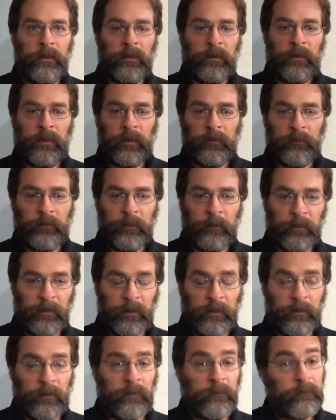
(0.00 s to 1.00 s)
That's
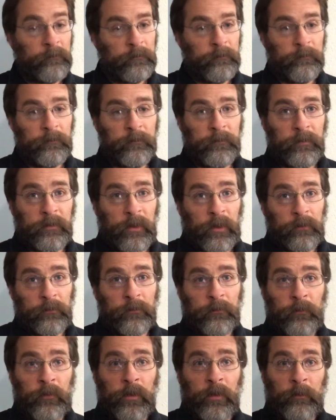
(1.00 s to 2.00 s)
something that
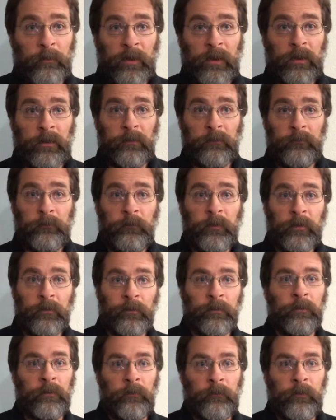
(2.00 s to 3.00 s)
takes a fair amount of
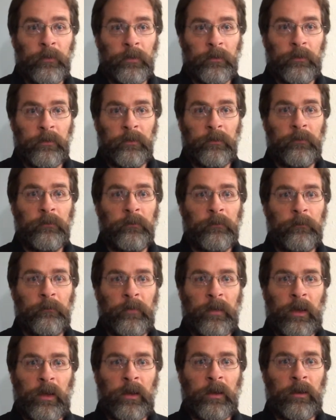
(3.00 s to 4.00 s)
physical fitness
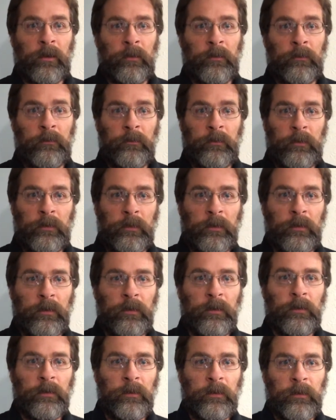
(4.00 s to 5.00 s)
and
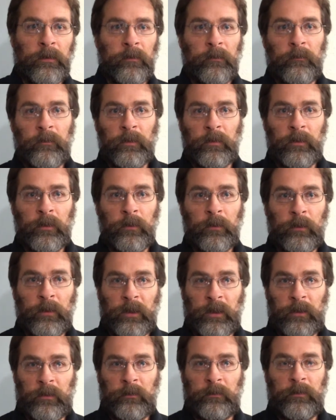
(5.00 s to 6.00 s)
the
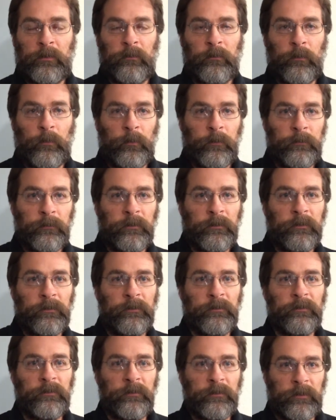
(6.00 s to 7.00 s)
know-how
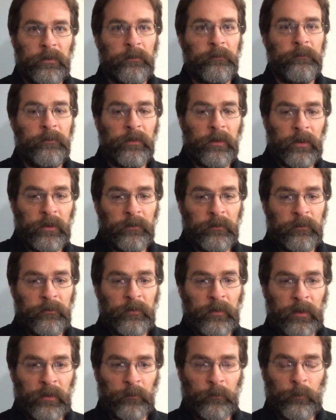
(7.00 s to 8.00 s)
to
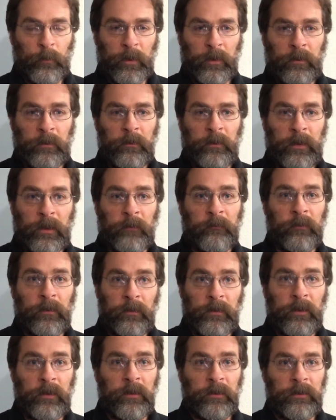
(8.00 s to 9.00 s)
understand where you have to
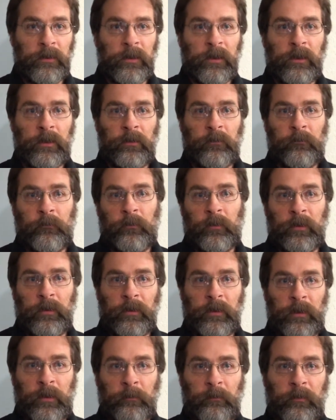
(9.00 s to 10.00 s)
dig to get it
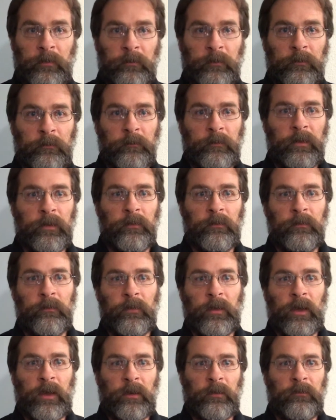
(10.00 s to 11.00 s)
freed up. It's
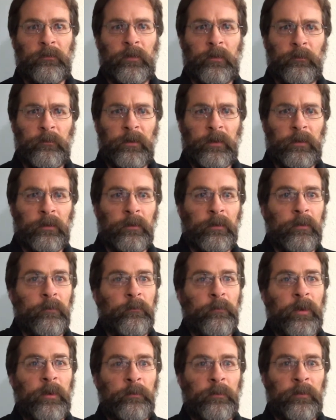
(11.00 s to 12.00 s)
not something
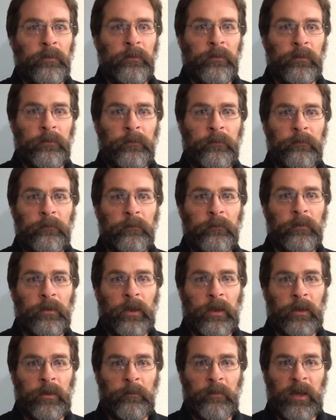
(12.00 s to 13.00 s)
that people just
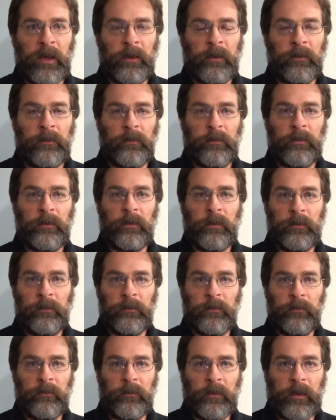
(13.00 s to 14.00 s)
automatically
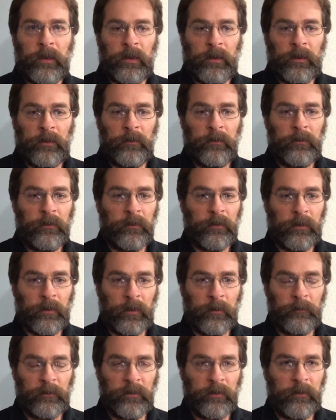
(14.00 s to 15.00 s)
understand and are
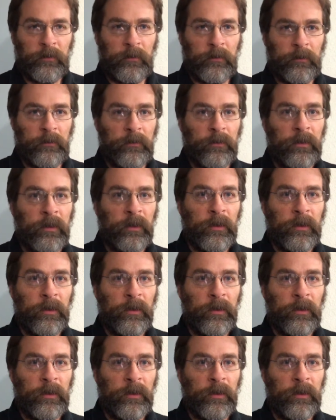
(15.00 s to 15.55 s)
able to do.